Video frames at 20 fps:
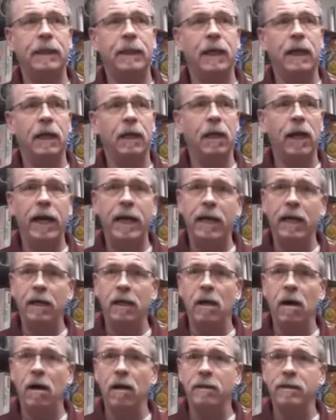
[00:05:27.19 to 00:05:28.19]
a lady
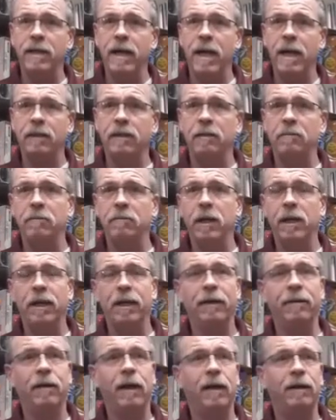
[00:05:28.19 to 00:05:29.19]
contacted
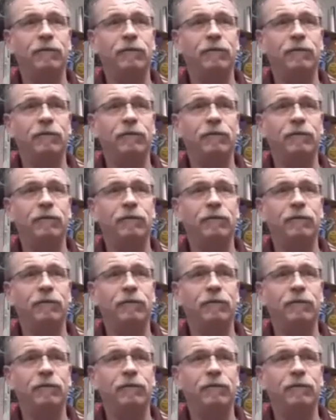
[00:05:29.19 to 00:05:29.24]
me.